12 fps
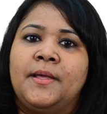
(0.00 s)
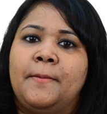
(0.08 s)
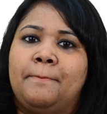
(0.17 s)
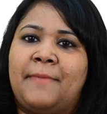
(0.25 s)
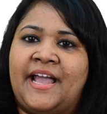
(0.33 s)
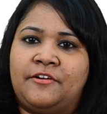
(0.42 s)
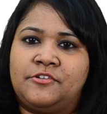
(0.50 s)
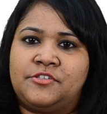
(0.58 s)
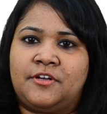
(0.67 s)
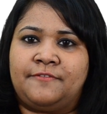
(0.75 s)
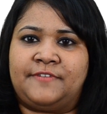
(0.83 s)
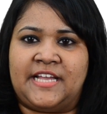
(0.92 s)

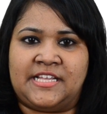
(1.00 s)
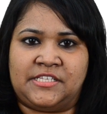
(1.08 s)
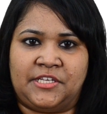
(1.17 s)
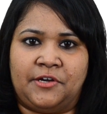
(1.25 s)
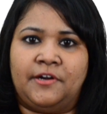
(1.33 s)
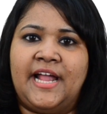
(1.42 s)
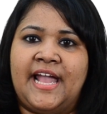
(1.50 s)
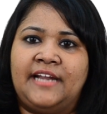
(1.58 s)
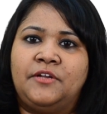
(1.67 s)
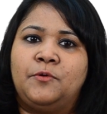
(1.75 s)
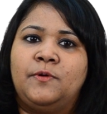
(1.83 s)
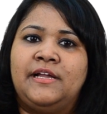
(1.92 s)
Microsoft Azure,
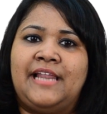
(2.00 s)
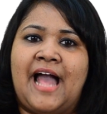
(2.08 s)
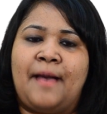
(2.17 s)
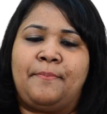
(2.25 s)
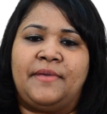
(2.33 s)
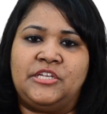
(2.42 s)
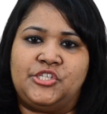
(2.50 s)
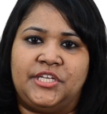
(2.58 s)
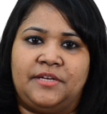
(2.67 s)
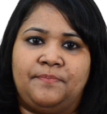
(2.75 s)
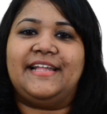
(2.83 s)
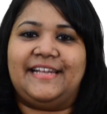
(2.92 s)
and Google App
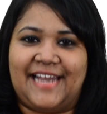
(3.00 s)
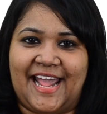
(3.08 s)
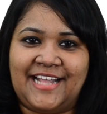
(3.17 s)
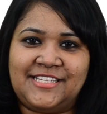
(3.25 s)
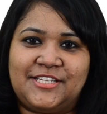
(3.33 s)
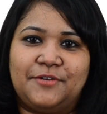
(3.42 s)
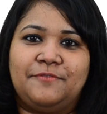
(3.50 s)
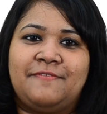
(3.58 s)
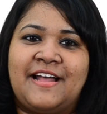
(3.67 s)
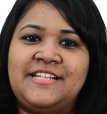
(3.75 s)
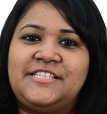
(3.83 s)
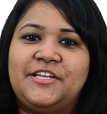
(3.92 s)
Engine. Next,
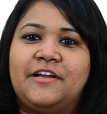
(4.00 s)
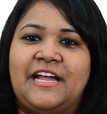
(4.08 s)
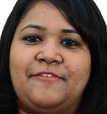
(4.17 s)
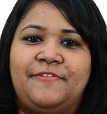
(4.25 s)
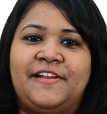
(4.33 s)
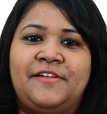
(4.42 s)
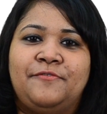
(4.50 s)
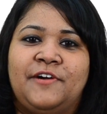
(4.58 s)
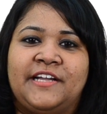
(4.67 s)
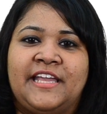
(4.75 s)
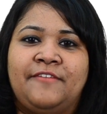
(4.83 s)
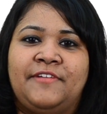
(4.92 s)
once you're confident
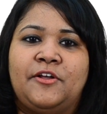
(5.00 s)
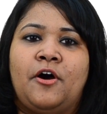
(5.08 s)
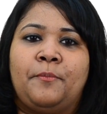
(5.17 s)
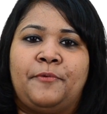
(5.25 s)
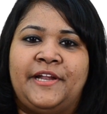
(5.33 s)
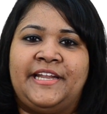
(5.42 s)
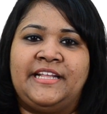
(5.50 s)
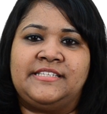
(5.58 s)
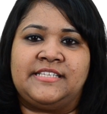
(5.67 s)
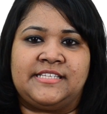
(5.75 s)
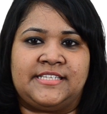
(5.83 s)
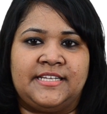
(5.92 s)
working with operating
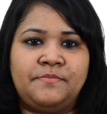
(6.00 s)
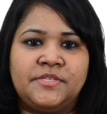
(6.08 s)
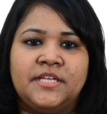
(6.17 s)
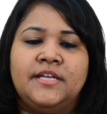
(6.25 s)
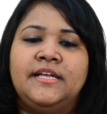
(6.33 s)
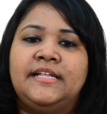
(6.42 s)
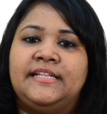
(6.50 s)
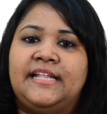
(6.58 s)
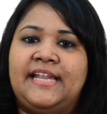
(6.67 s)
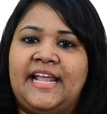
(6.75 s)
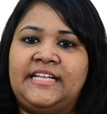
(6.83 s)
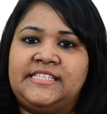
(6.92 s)
systems,
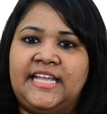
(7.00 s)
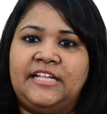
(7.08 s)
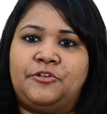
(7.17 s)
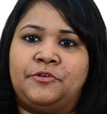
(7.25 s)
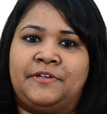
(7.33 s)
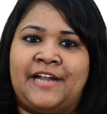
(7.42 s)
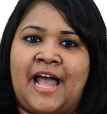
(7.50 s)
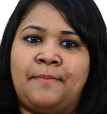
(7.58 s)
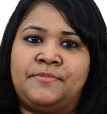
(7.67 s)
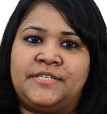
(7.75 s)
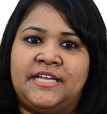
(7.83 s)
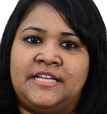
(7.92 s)
the next thing to
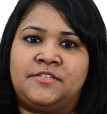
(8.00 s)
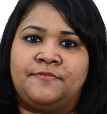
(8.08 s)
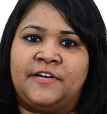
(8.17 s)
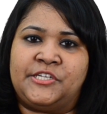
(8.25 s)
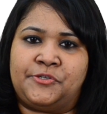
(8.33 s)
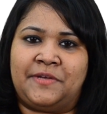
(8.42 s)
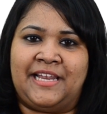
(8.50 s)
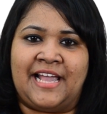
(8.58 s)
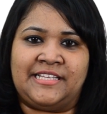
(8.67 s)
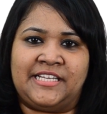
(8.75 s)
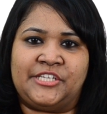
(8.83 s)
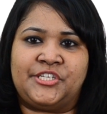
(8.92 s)
grasp is
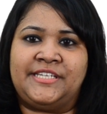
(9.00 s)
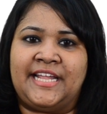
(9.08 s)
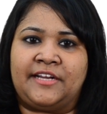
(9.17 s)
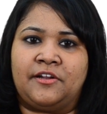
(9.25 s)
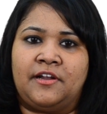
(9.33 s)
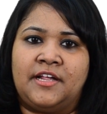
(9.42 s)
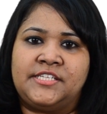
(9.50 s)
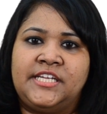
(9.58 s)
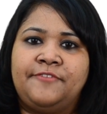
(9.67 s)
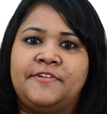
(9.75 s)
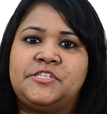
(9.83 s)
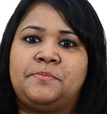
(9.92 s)
virtualization
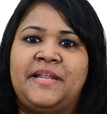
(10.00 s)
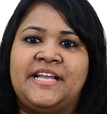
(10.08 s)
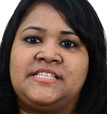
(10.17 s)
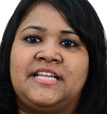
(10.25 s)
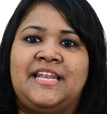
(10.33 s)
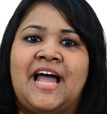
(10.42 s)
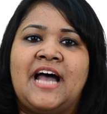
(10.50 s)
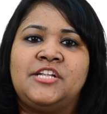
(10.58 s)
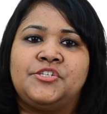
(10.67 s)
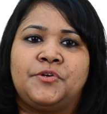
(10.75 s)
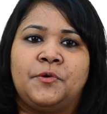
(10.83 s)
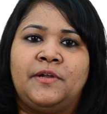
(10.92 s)
technology, which plays a
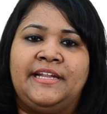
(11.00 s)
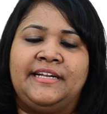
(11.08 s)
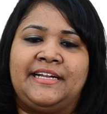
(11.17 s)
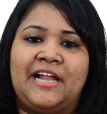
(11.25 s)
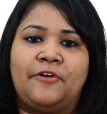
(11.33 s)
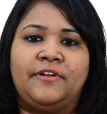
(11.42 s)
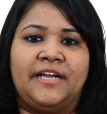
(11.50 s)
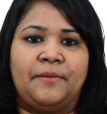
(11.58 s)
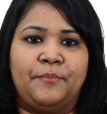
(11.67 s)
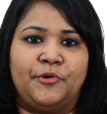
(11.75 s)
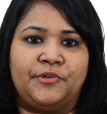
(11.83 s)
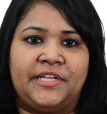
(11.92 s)
large role in cloud
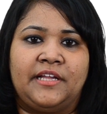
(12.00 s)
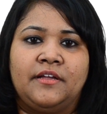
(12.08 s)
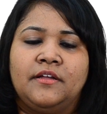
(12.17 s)
computing.